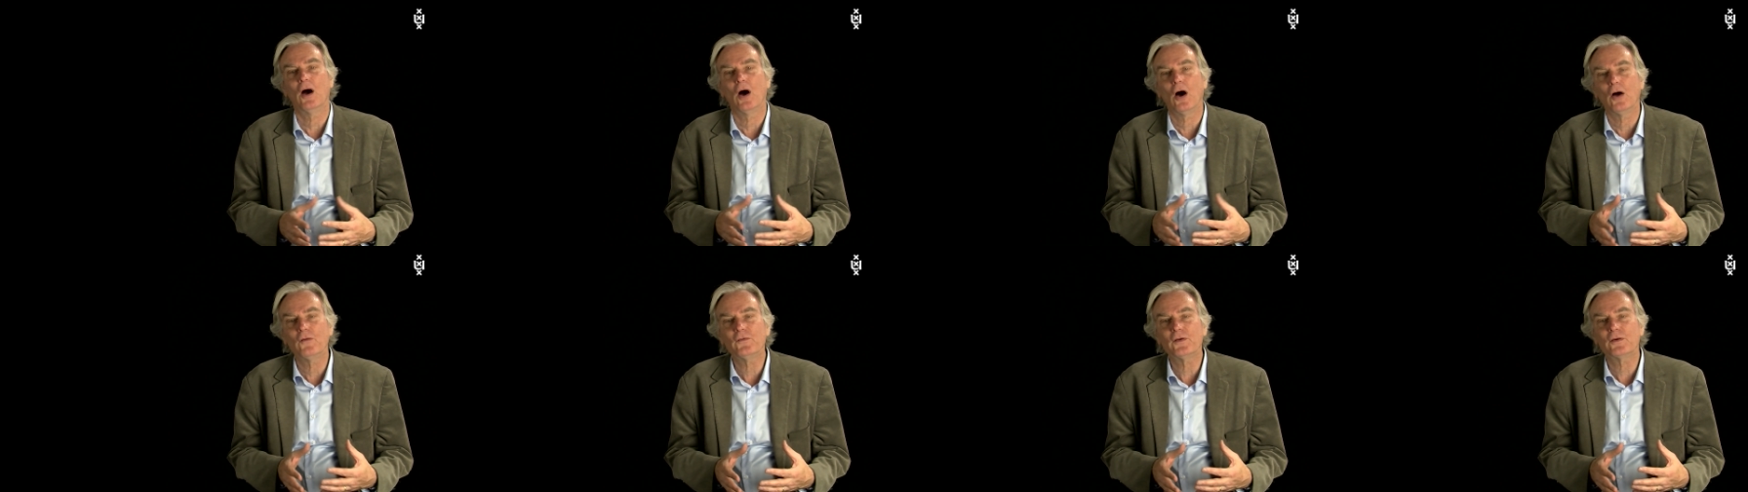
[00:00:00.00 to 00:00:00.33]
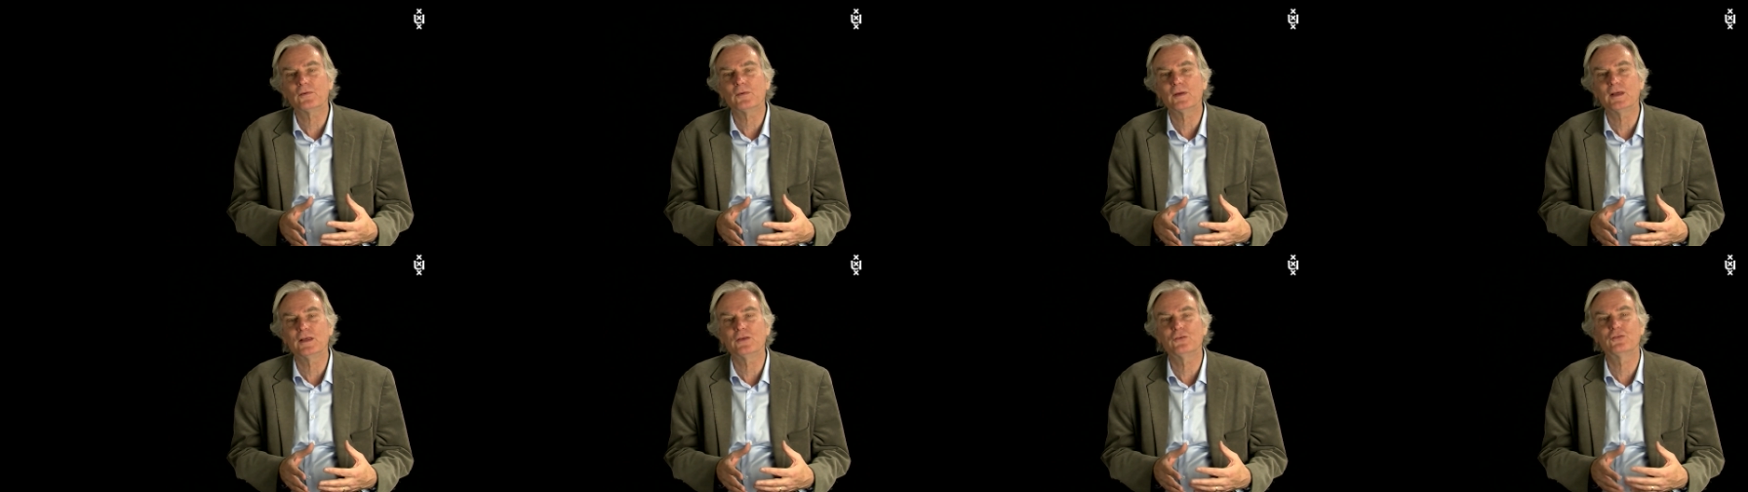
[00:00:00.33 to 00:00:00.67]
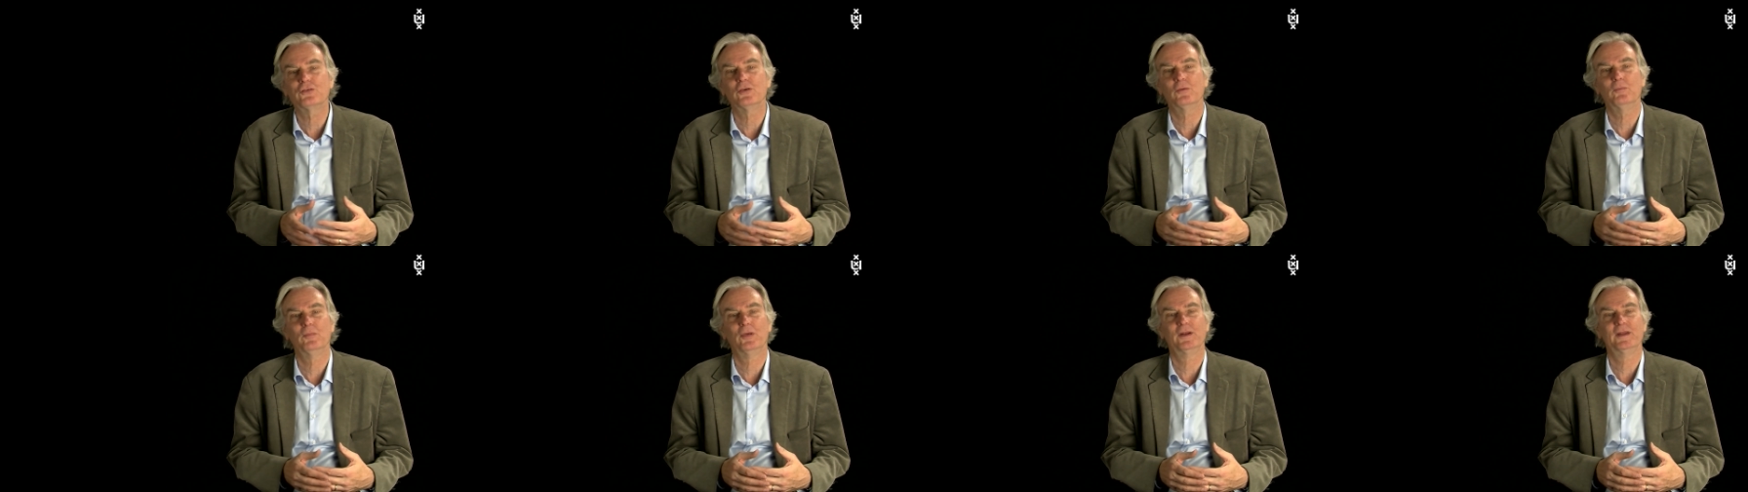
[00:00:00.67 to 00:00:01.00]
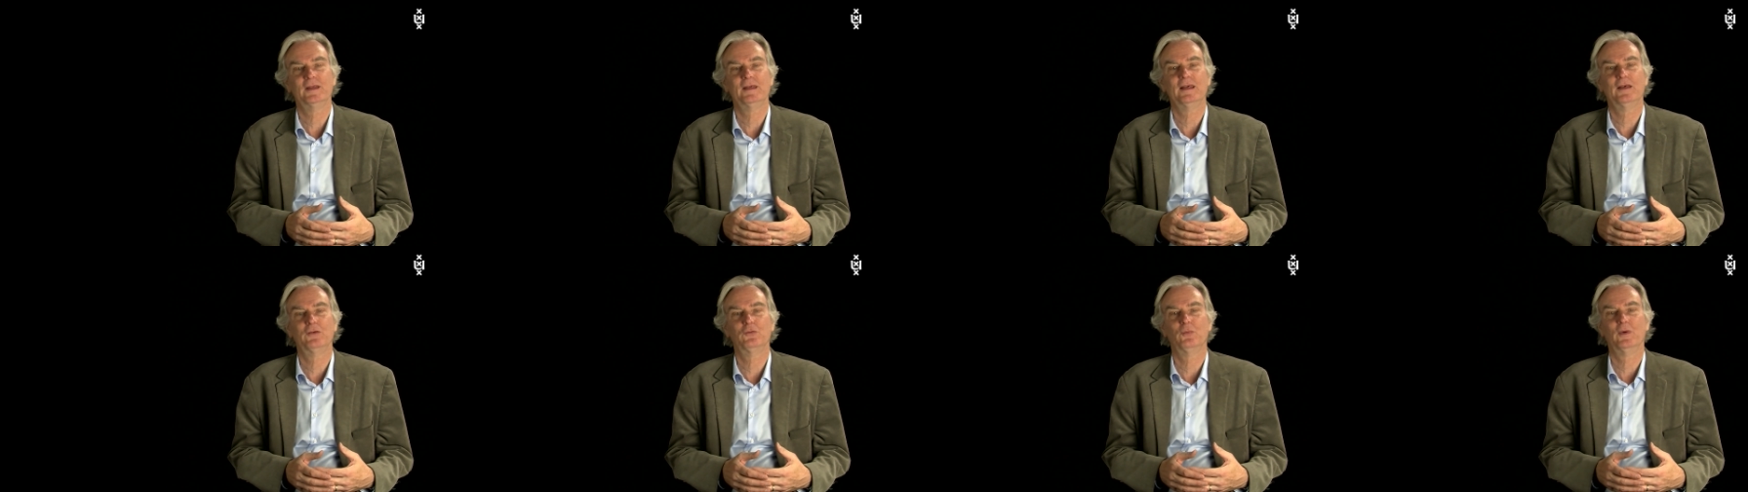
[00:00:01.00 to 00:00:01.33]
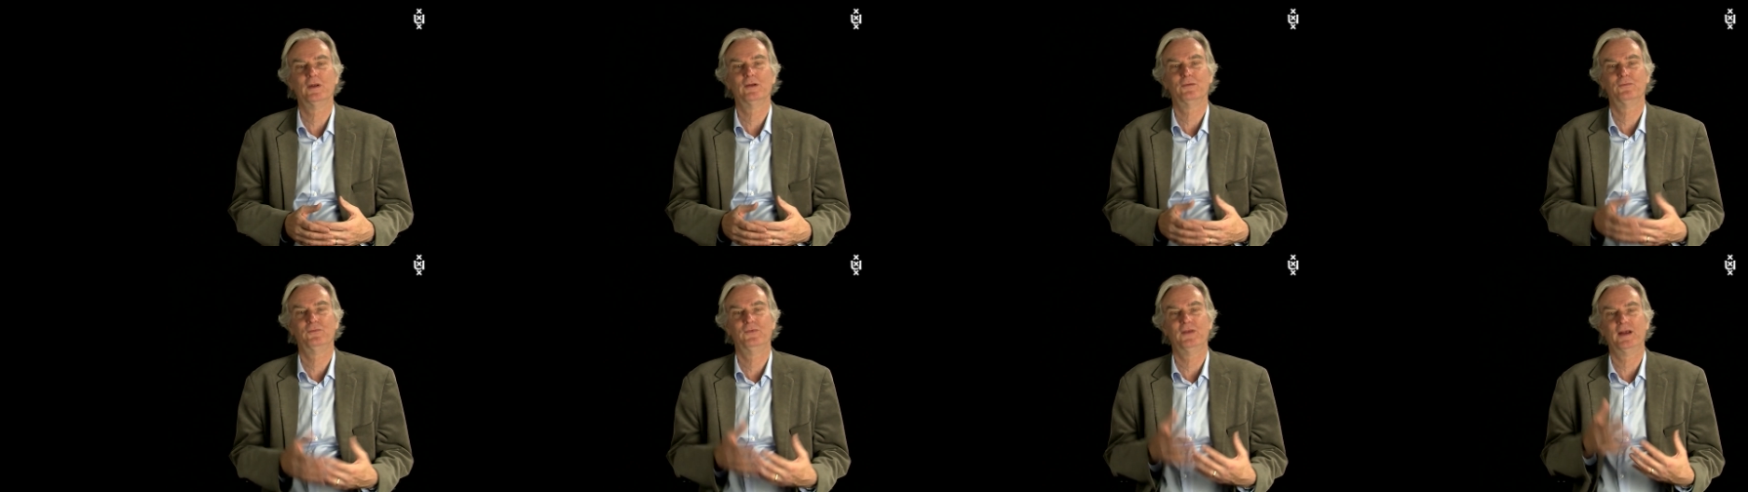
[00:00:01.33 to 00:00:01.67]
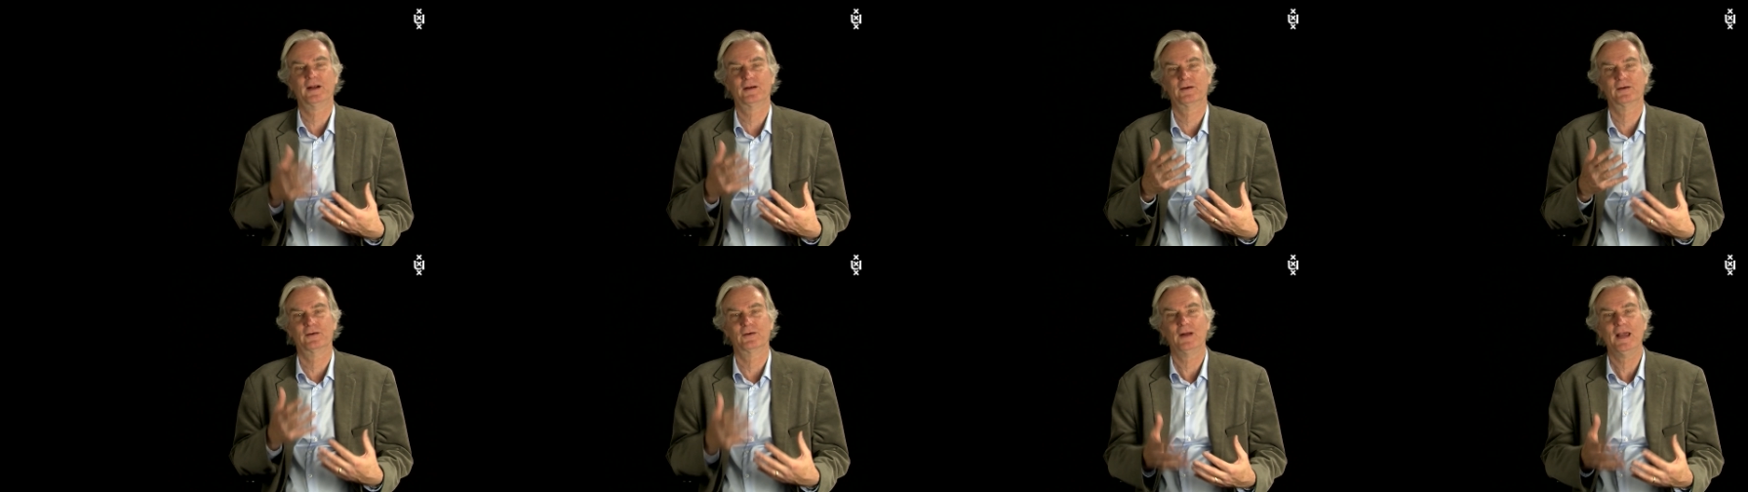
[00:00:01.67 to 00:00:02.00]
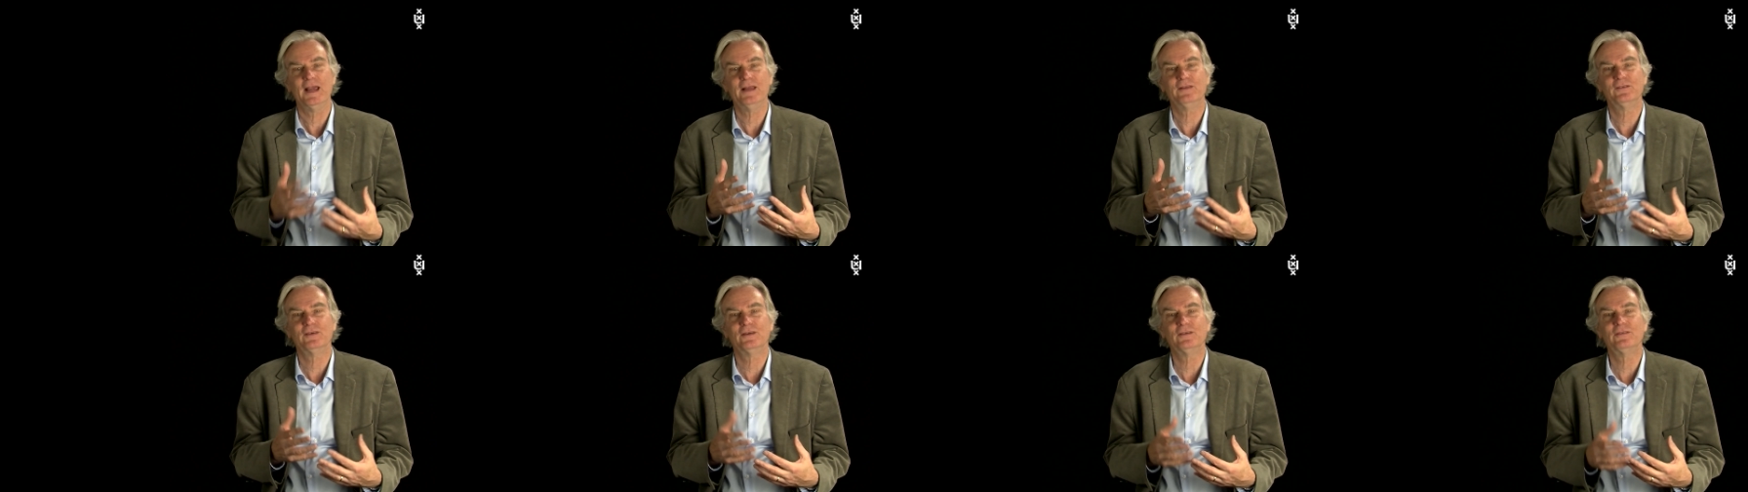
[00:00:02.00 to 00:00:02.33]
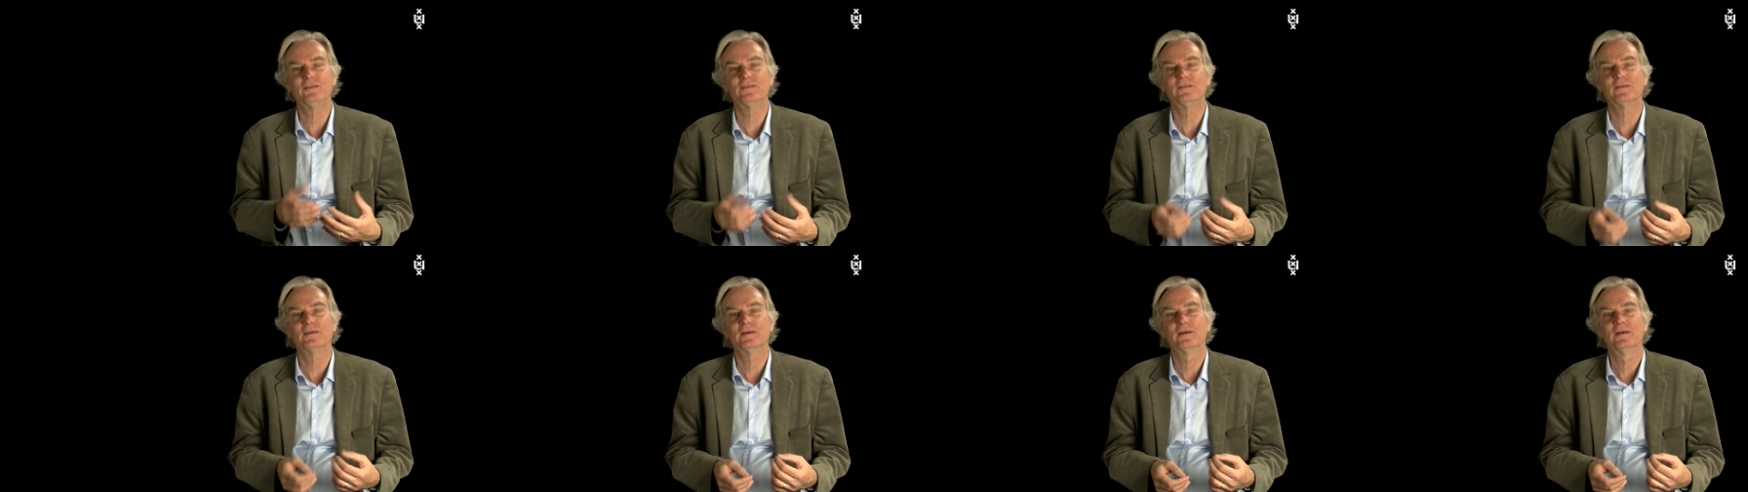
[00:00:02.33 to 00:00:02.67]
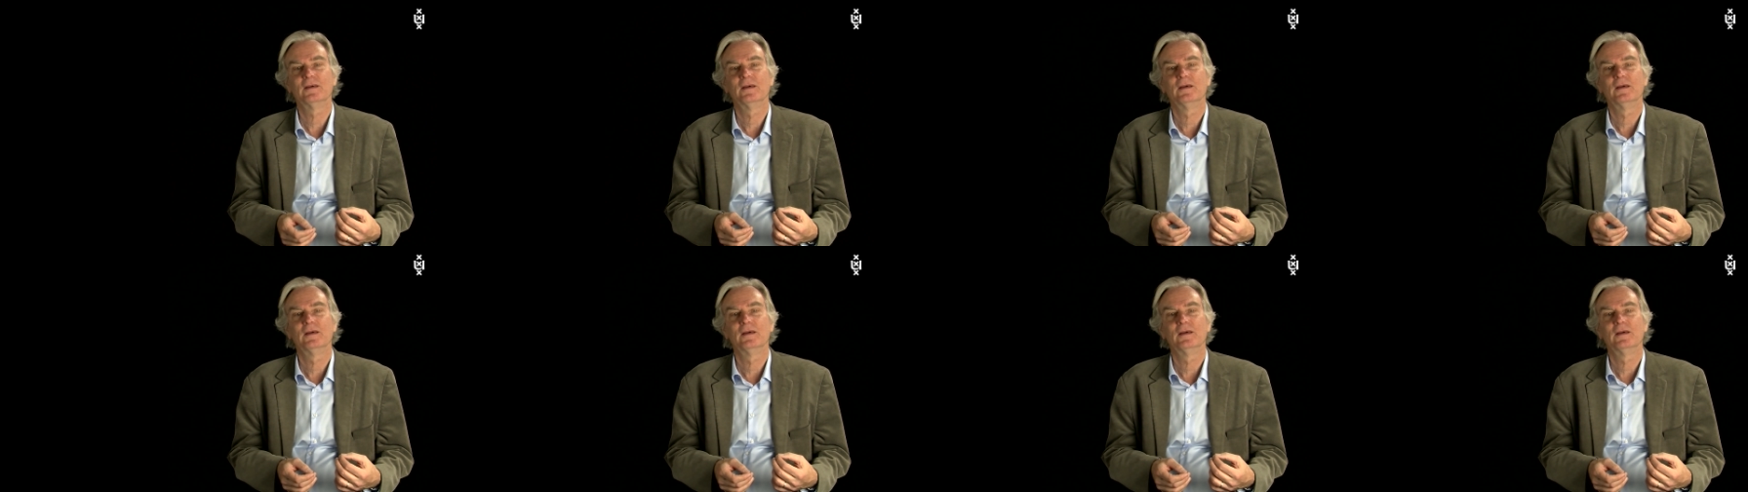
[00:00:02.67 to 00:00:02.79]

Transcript: honoring somebody as one of their greatest